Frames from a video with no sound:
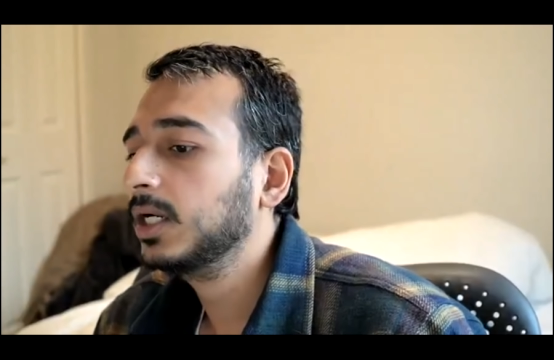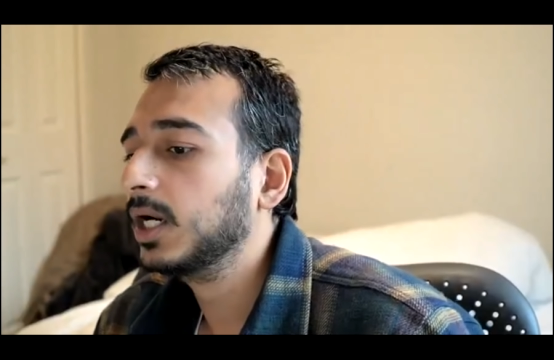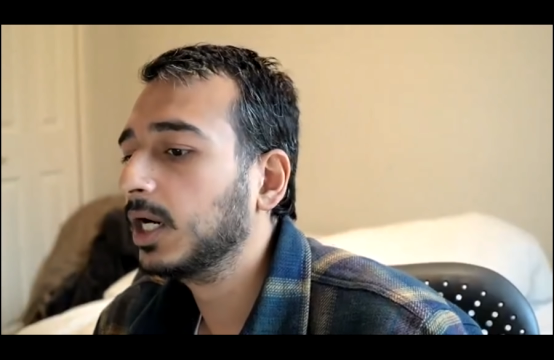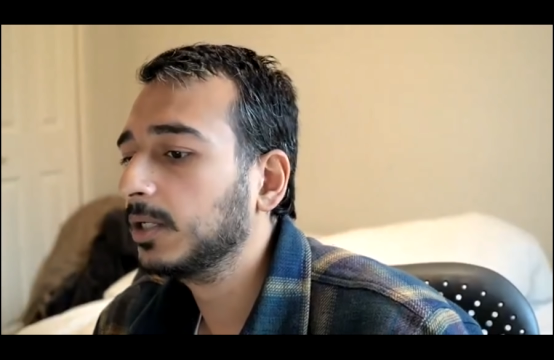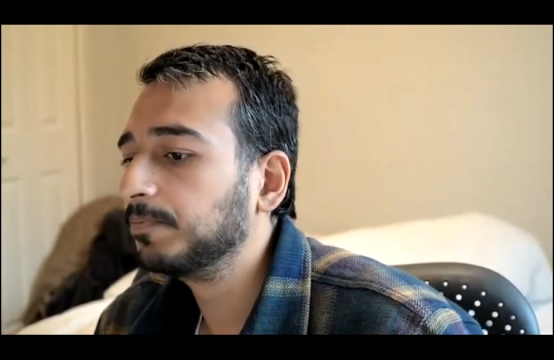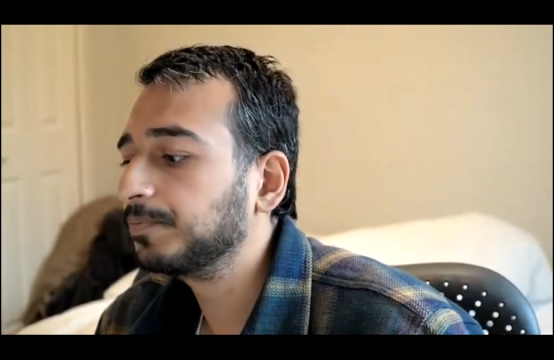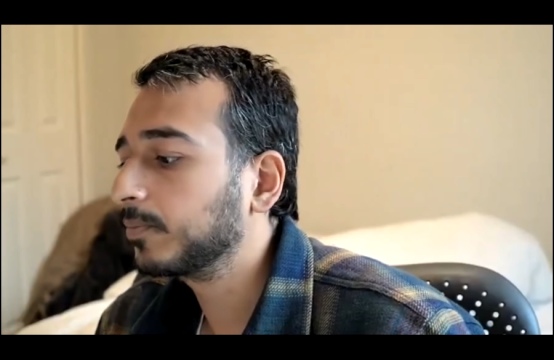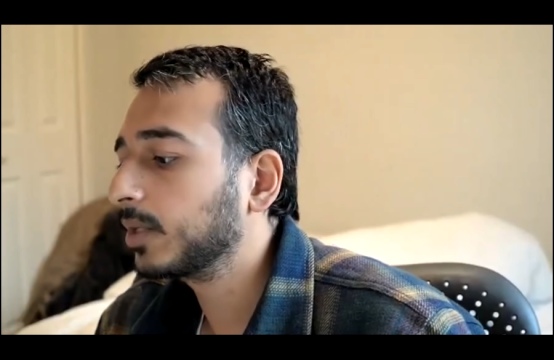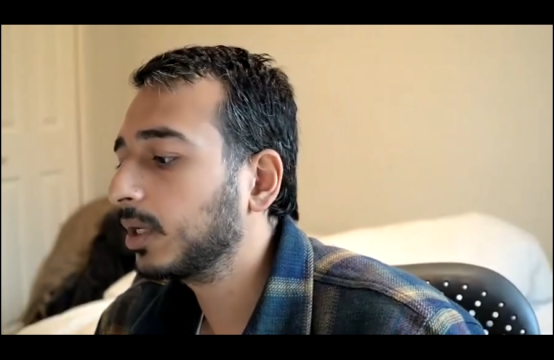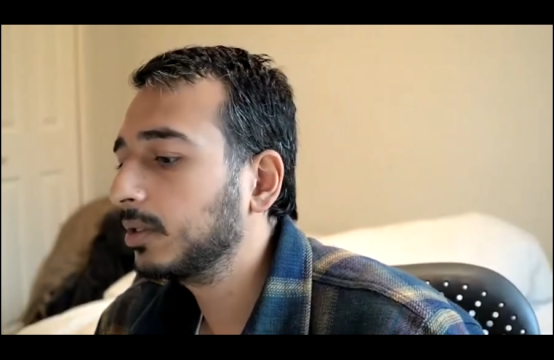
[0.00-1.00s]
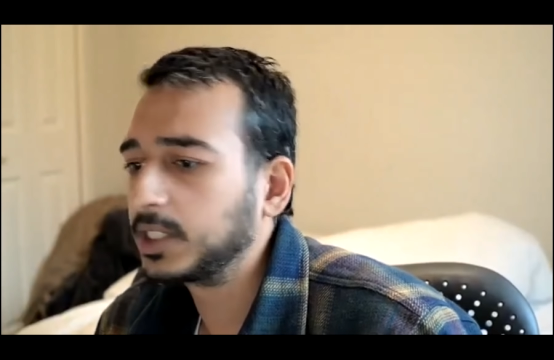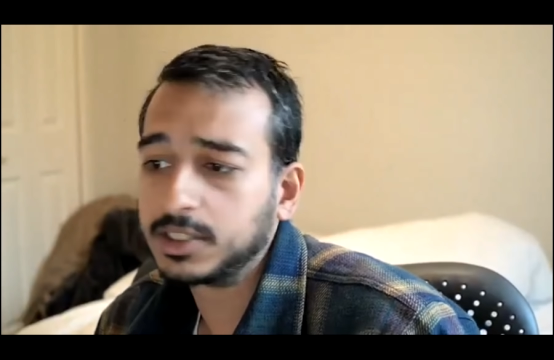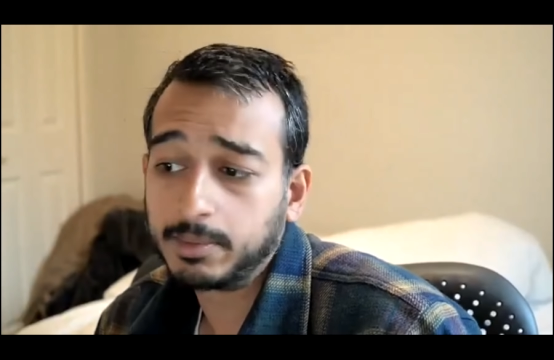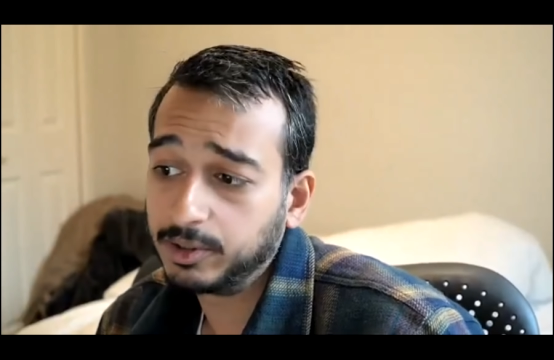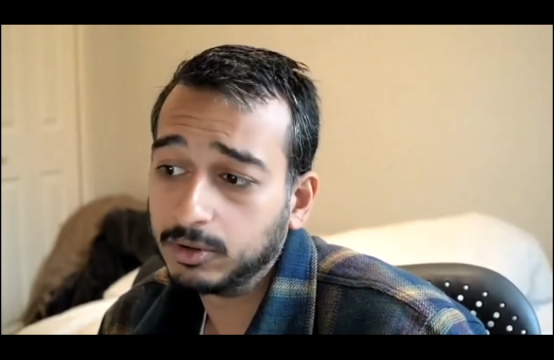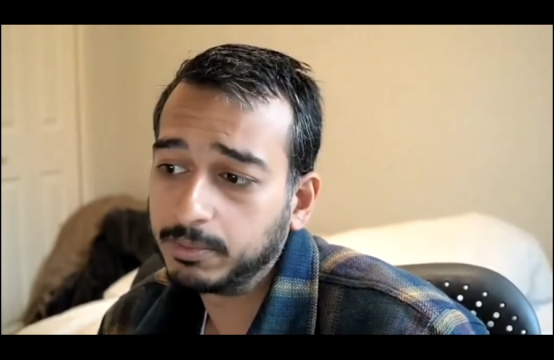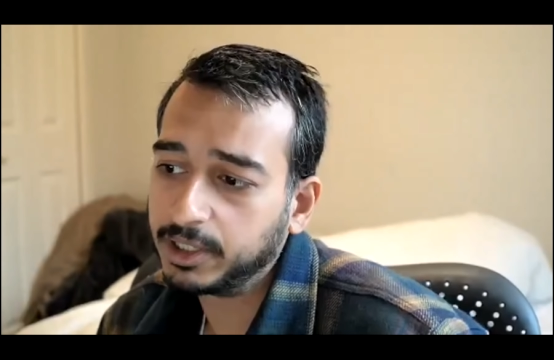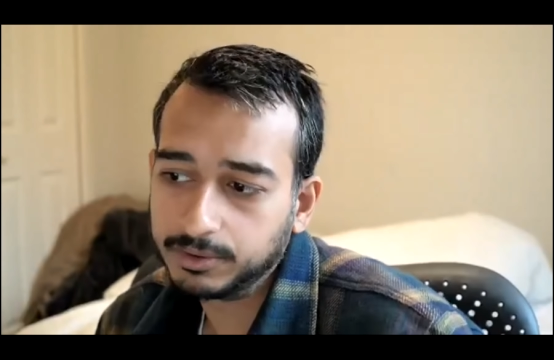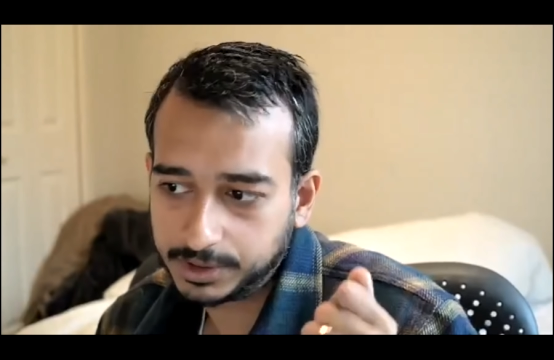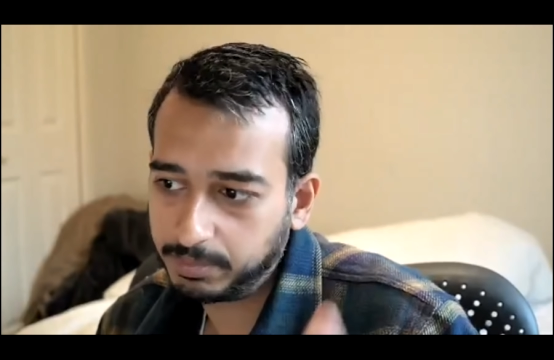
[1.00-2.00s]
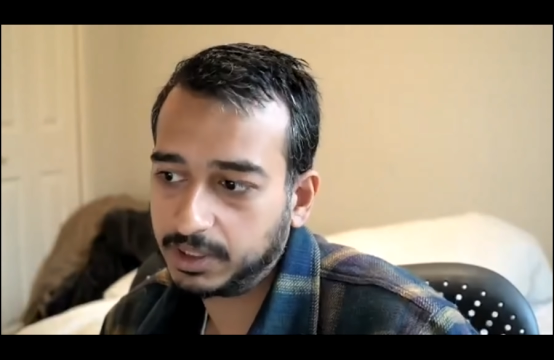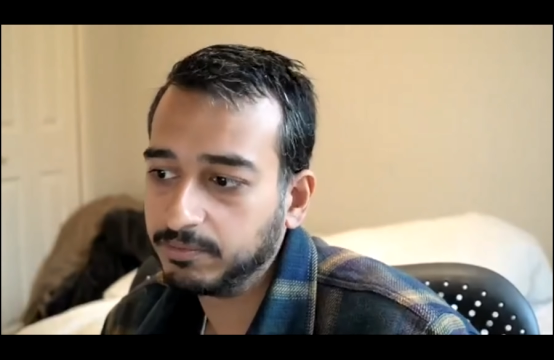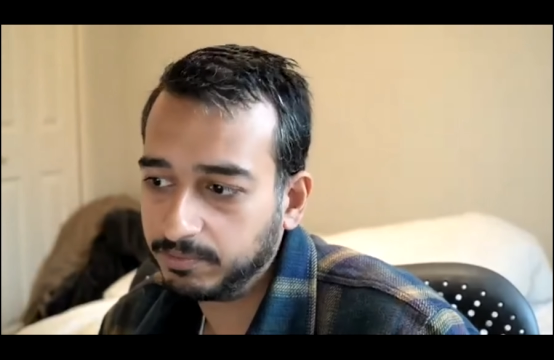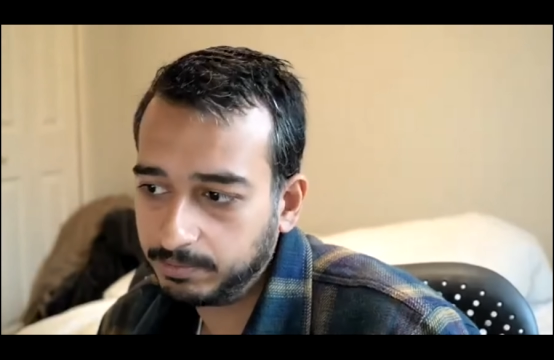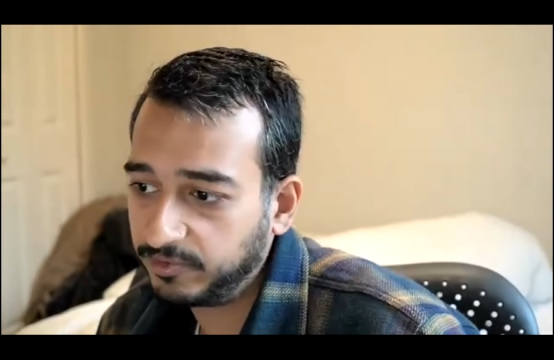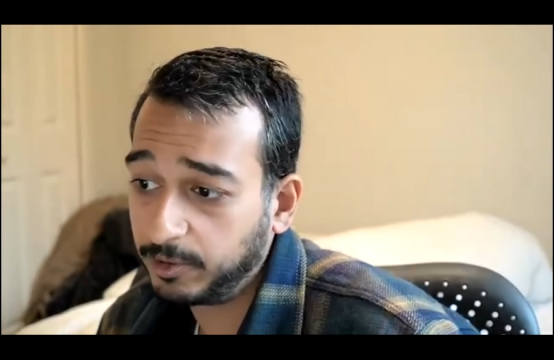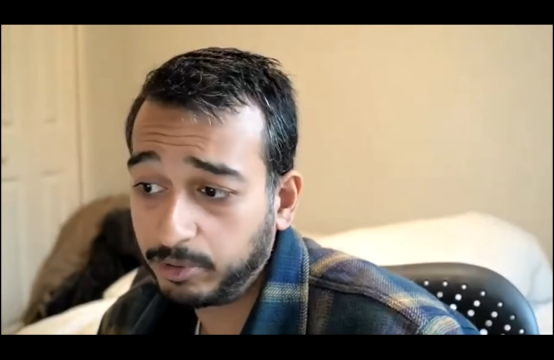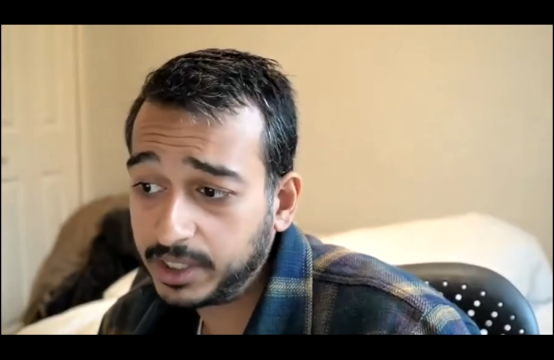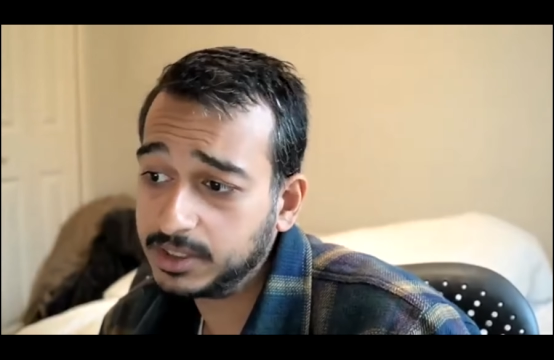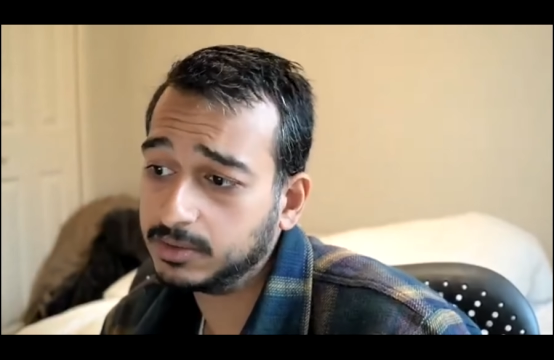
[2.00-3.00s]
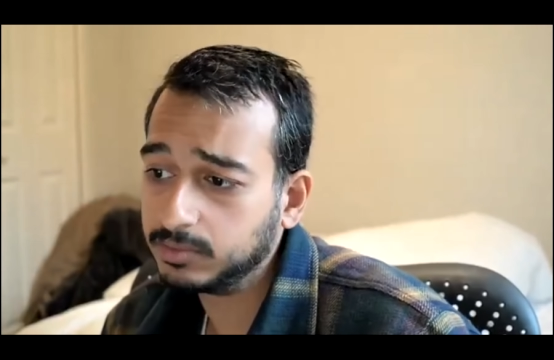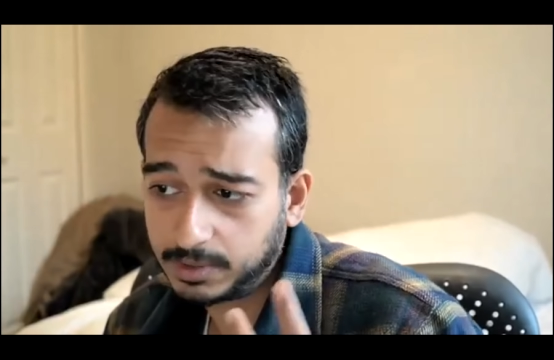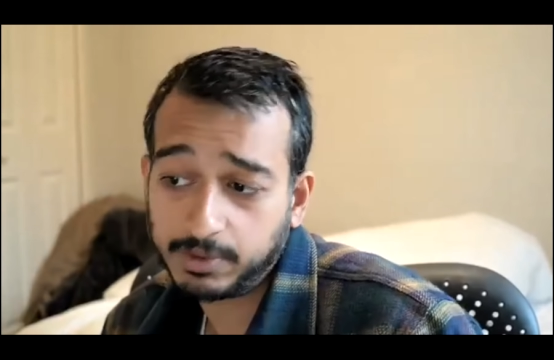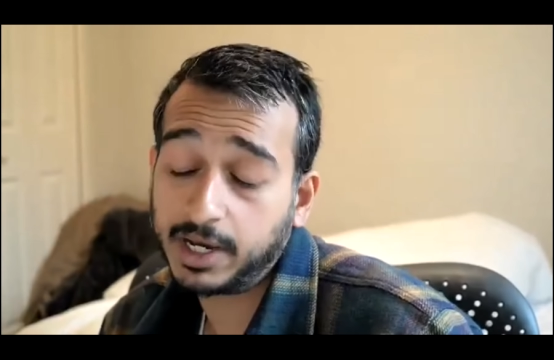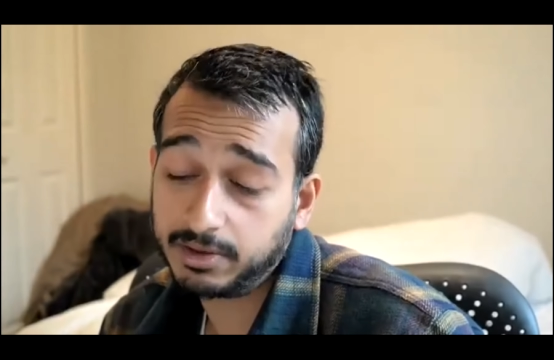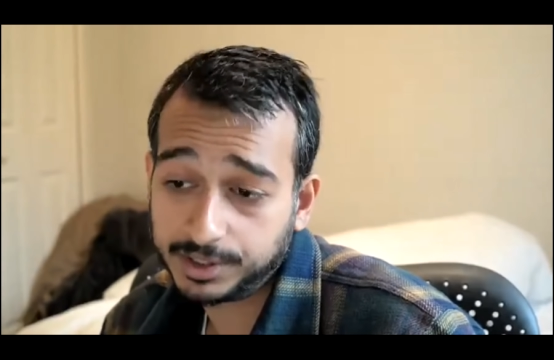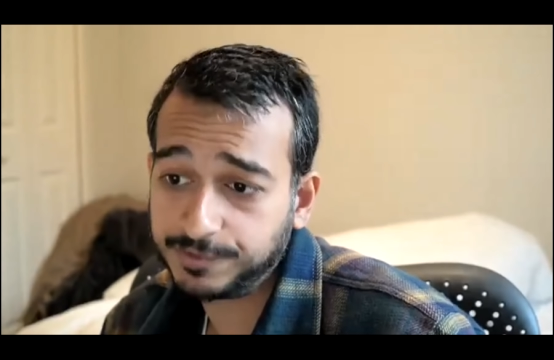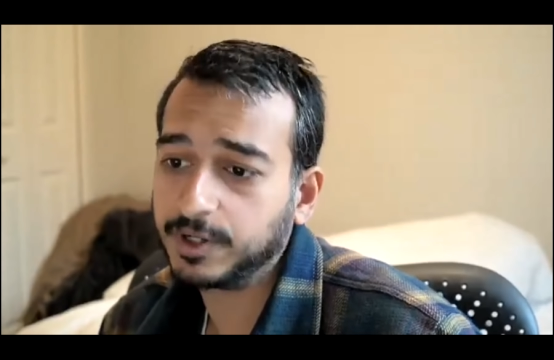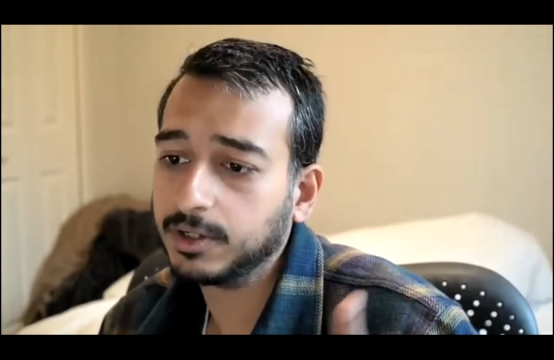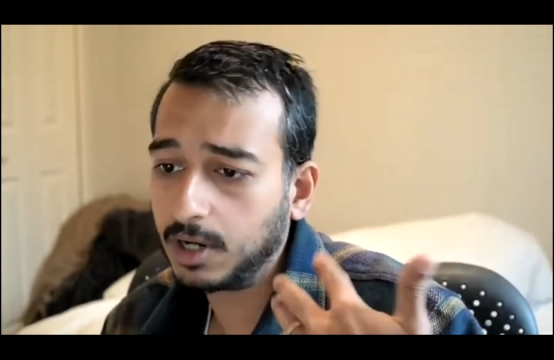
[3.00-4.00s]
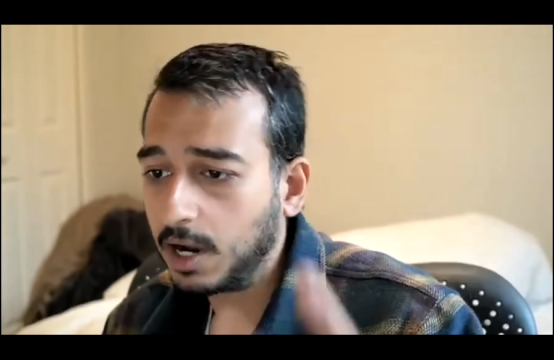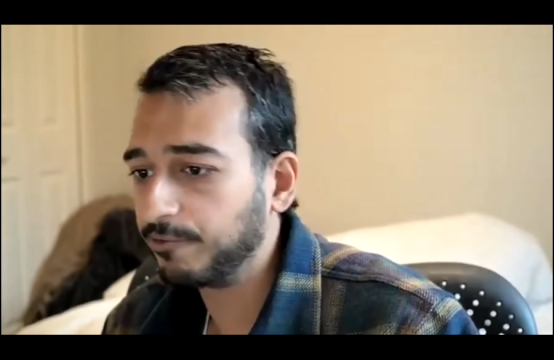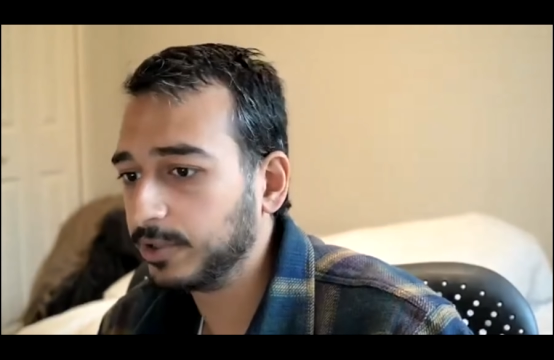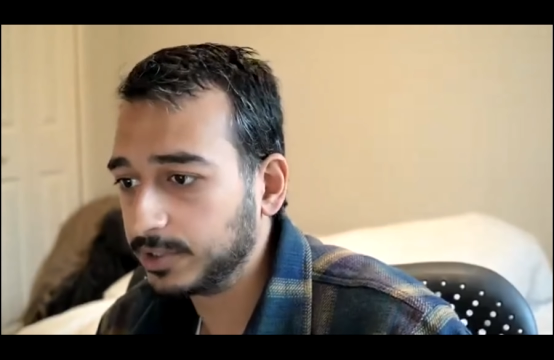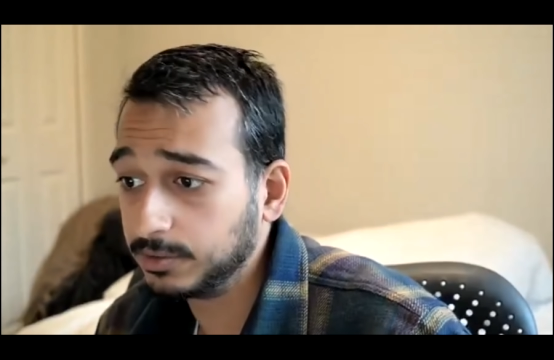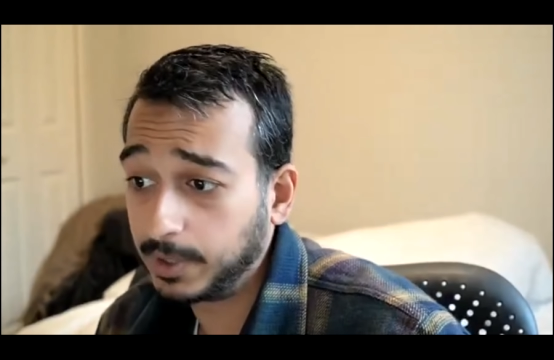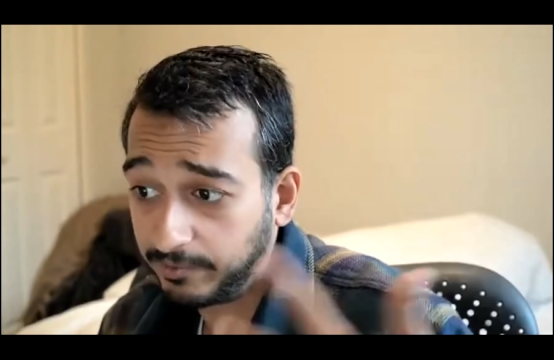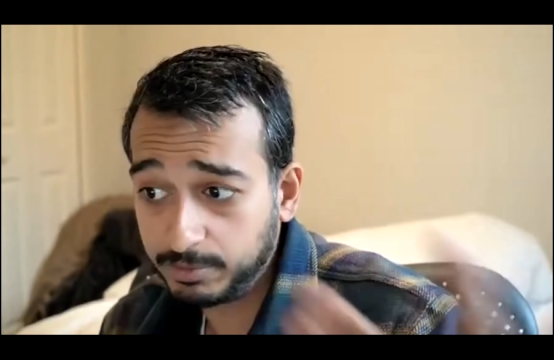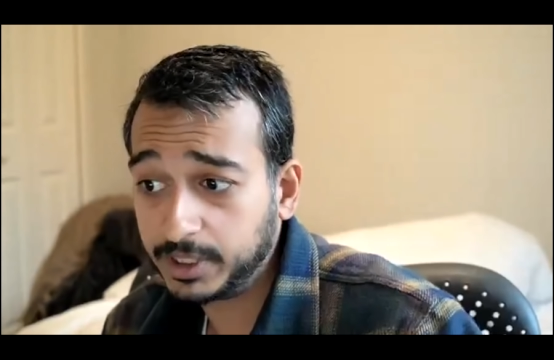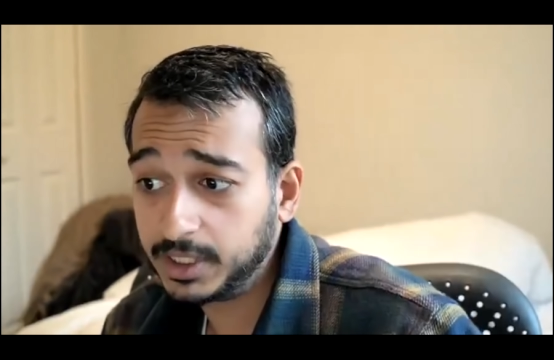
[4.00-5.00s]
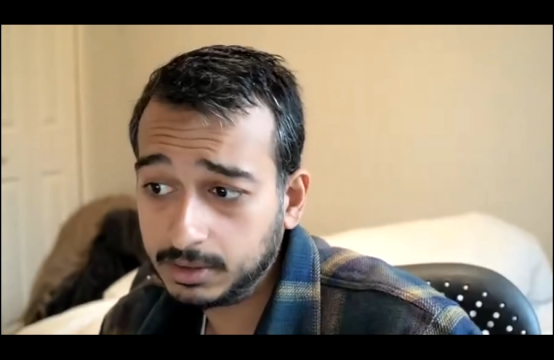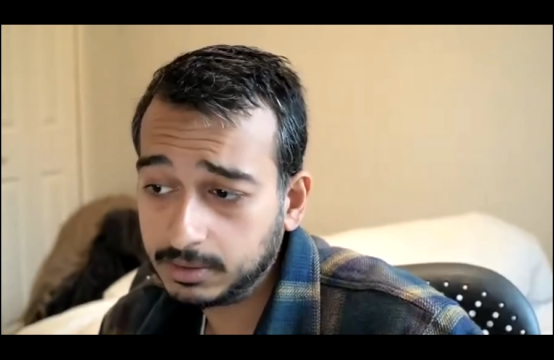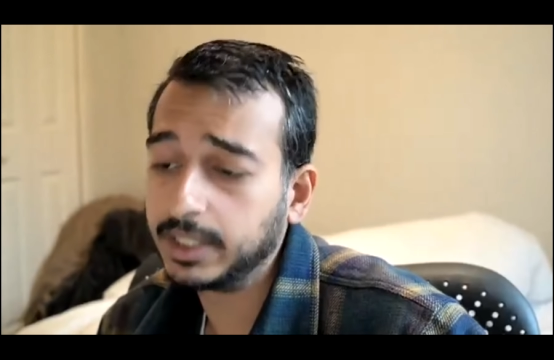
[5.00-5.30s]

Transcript: Um, that's not my goal. My goal is to pick a fair price, something I think is fair, offer it to everybody,